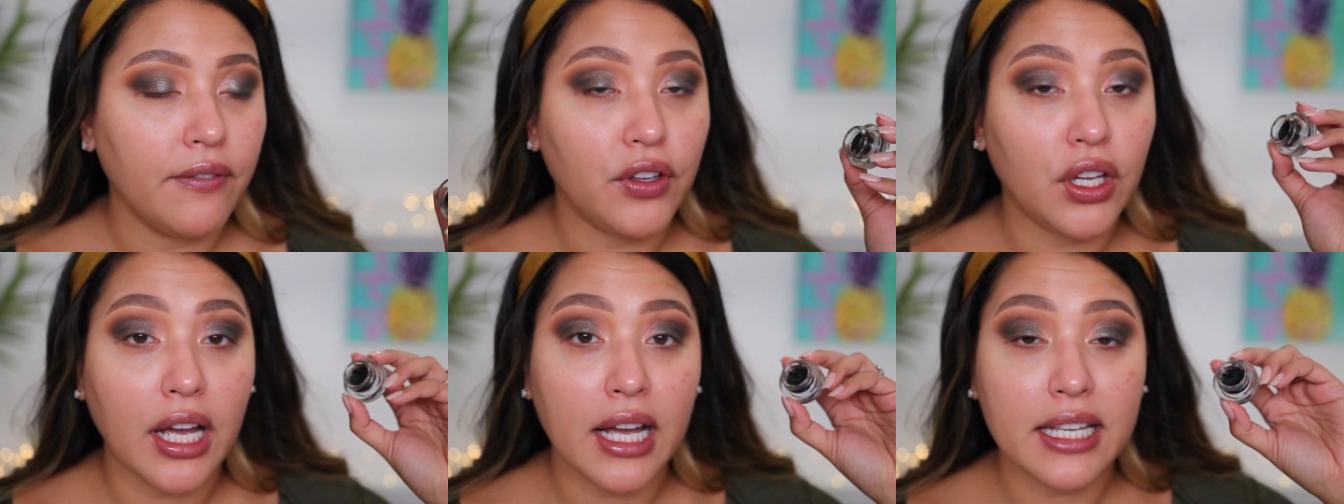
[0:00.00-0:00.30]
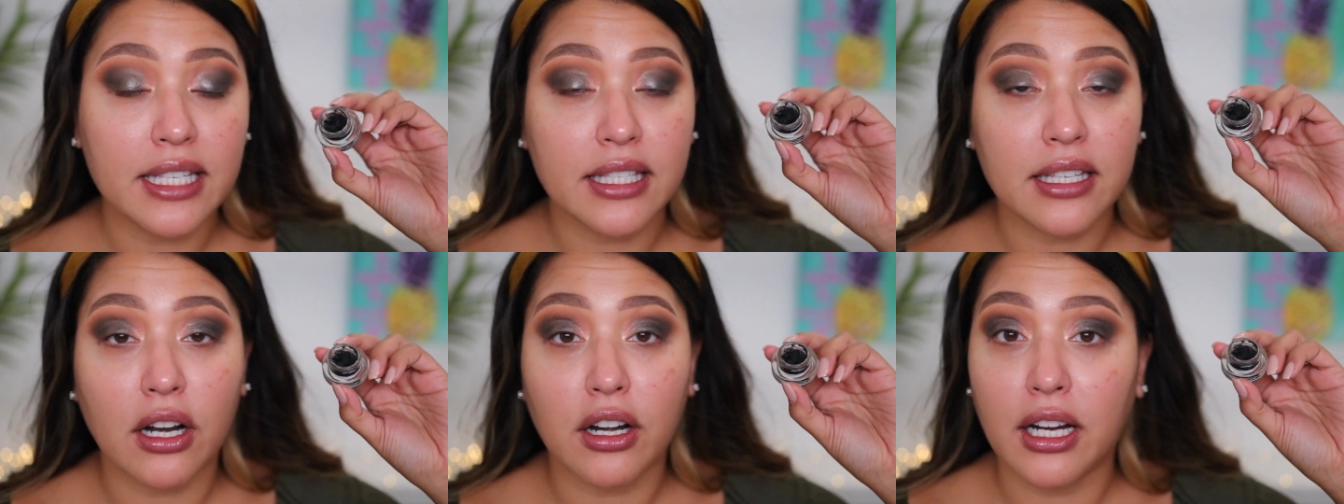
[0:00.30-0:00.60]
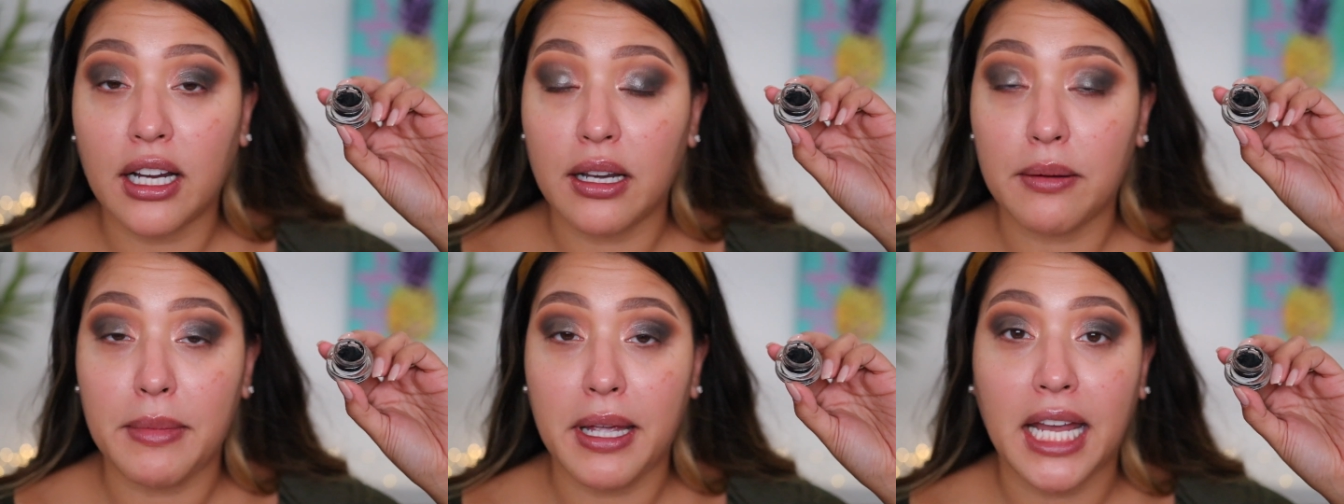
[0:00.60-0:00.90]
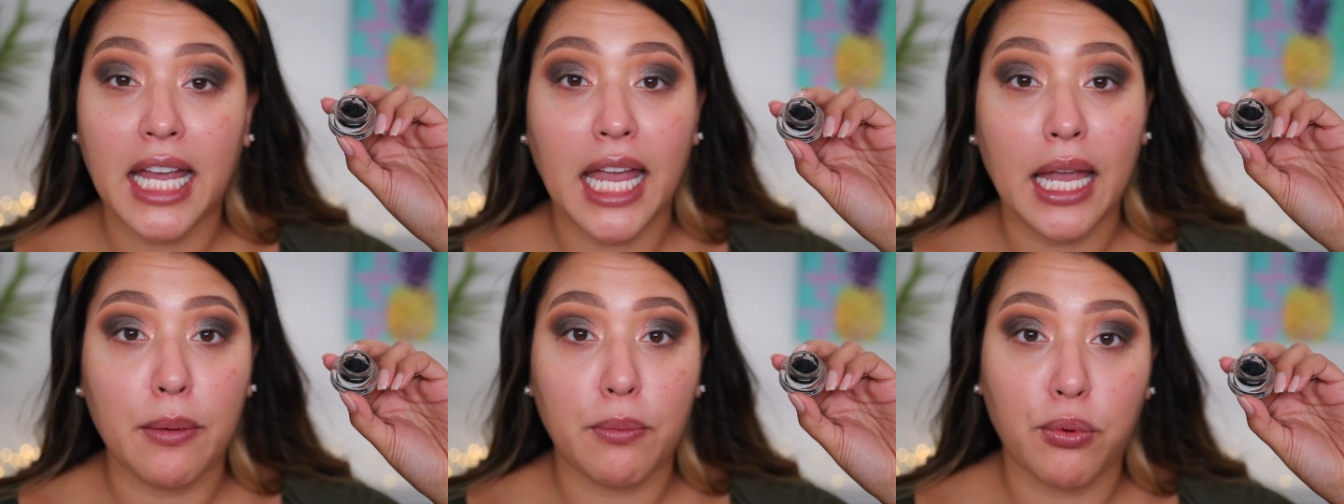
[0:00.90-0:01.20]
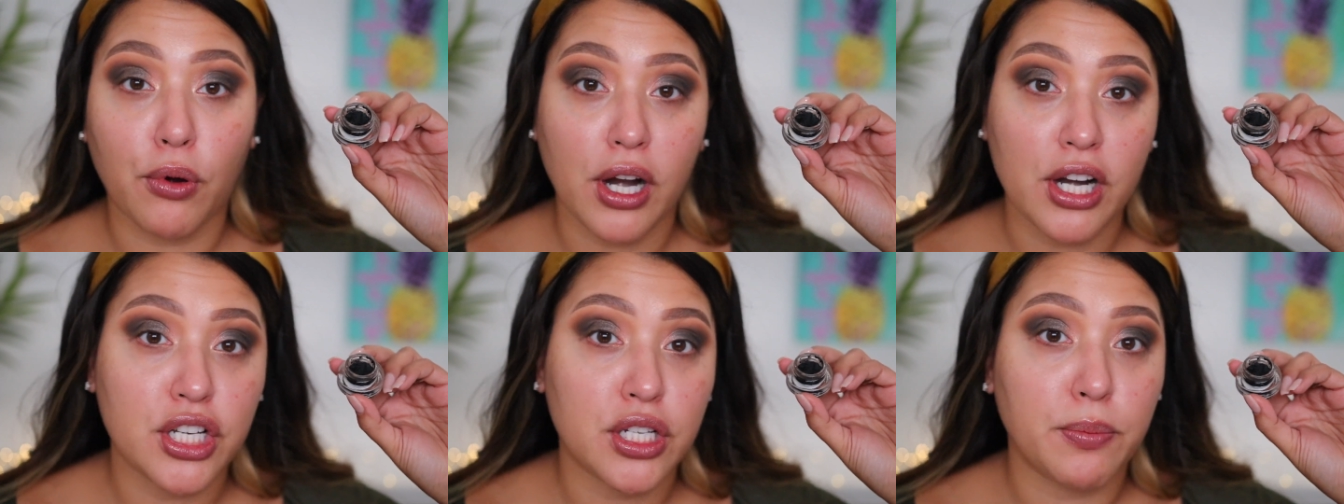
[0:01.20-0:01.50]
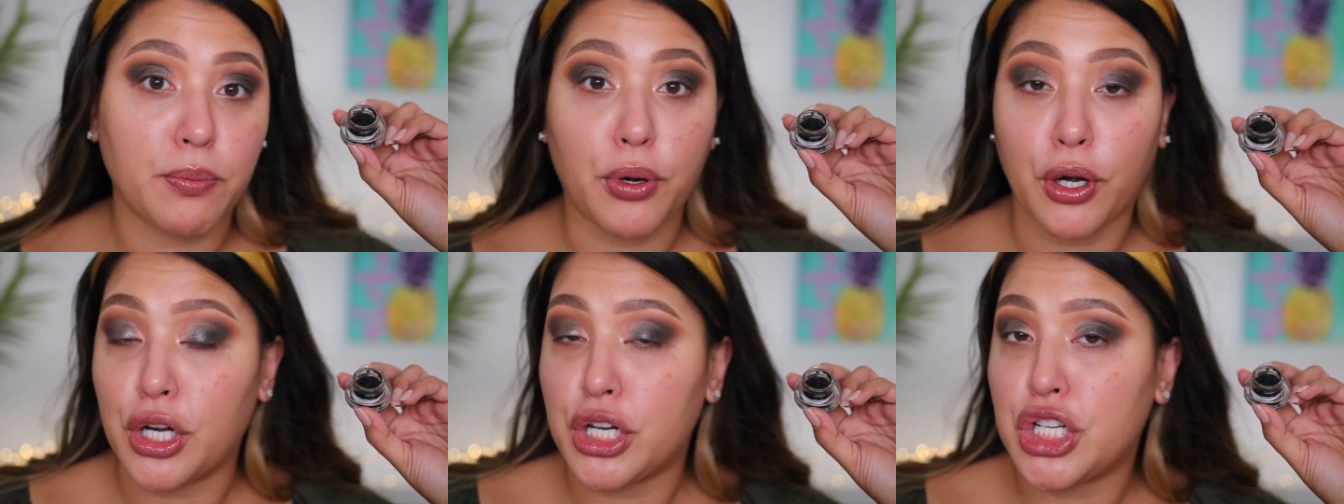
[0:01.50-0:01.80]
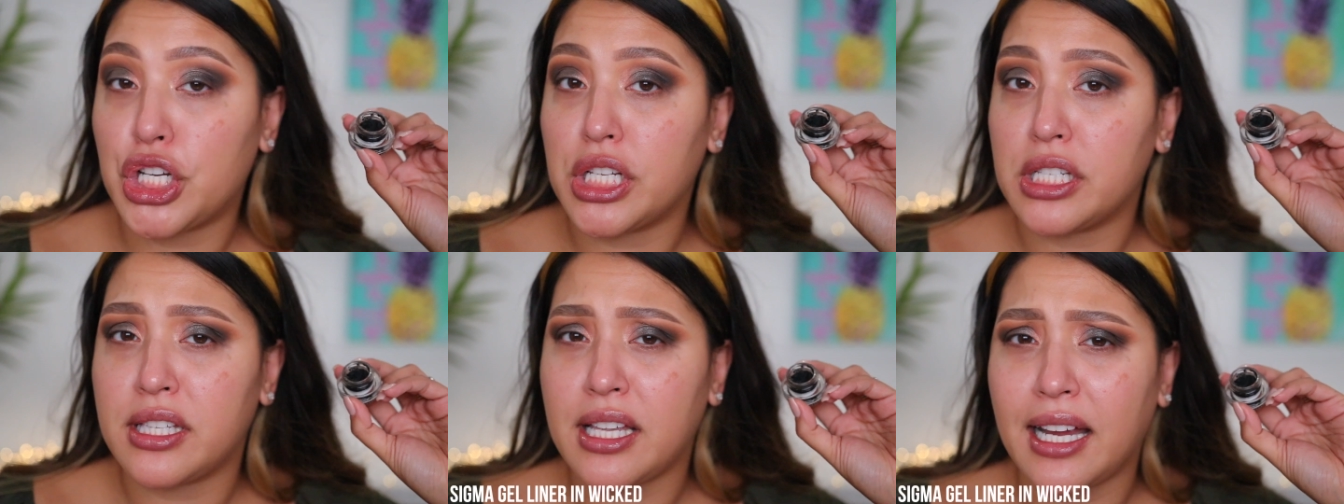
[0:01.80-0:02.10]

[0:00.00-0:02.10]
you guys are gonna make a brush purchase,